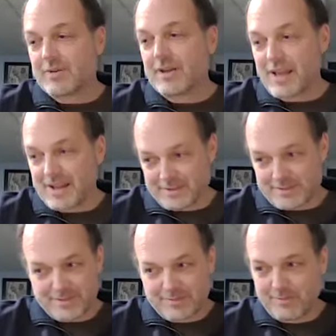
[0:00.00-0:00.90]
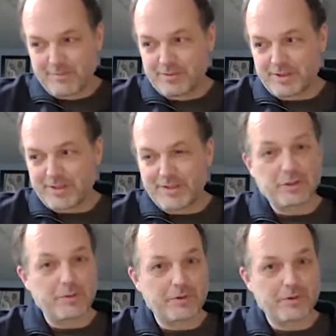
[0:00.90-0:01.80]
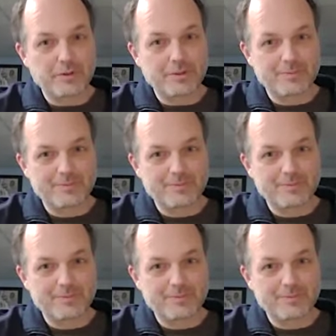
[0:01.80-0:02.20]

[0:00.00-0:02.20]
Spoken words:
and played these open chords.